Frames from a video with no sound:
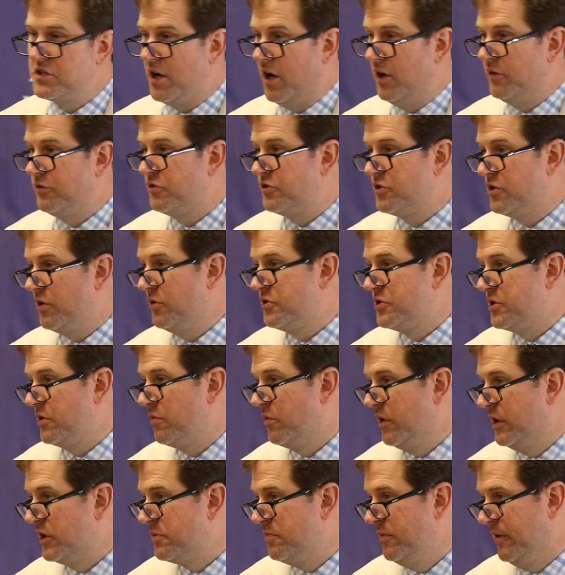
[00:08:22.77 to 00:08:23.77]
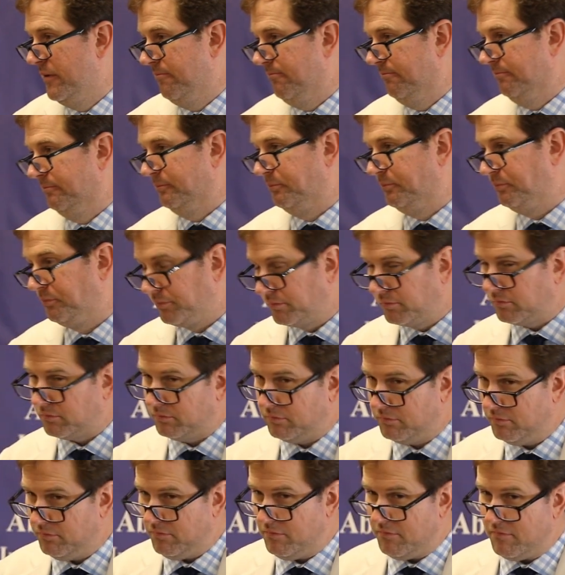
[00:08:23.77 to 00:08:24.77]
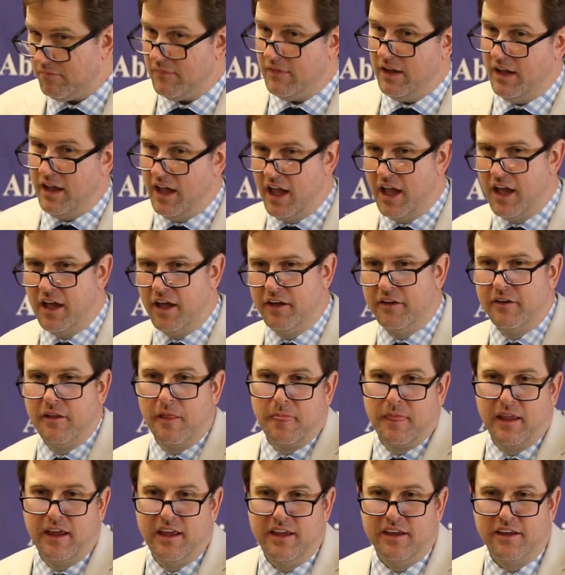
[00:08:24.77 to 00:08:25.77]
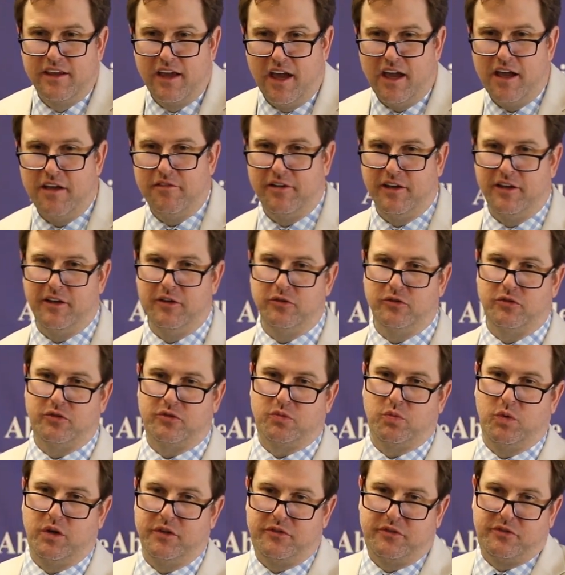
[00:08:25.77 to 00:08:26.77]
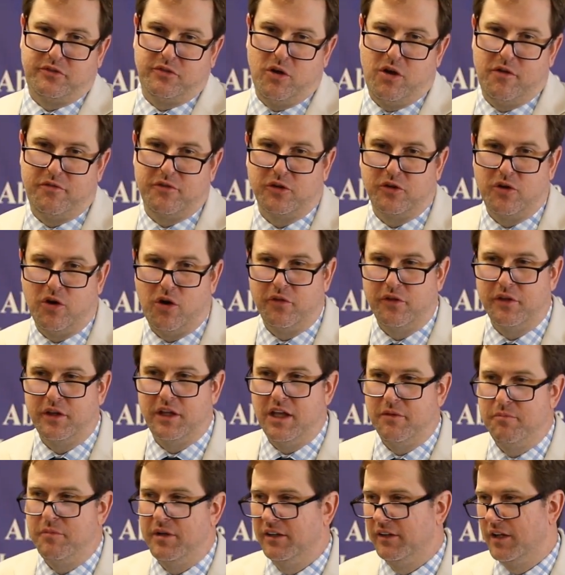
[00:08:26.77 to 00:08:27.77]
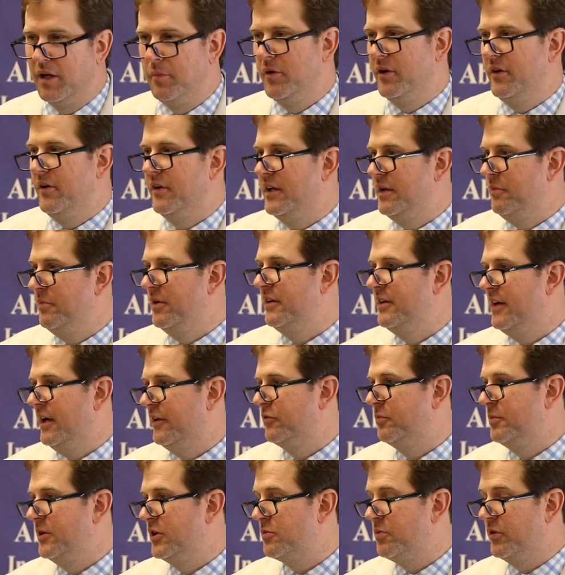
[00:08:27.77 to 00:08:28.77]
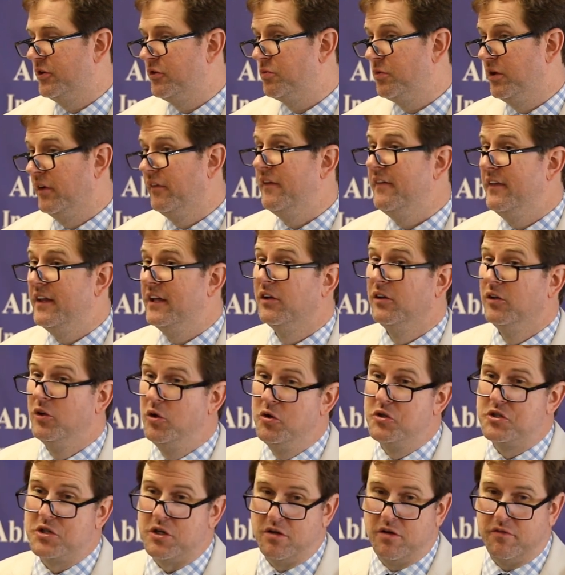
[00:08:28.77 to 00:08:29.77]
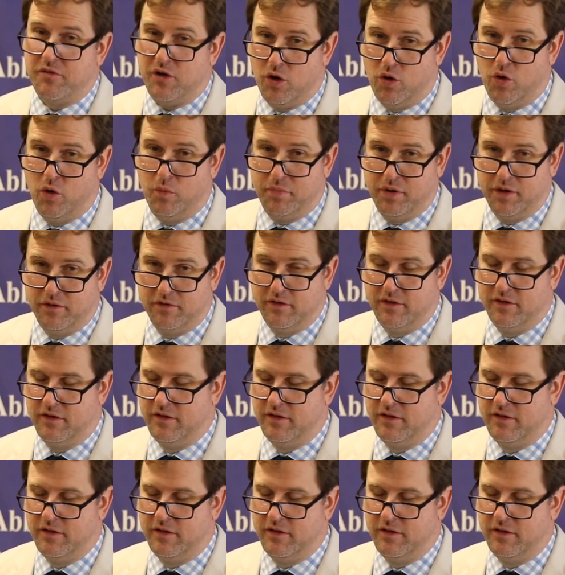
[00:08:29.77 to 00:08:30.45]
John's Church in Richmond. And he gave his what's often called the Give Me Liberty or Give Me Death speech, but it's really the illusion of hope.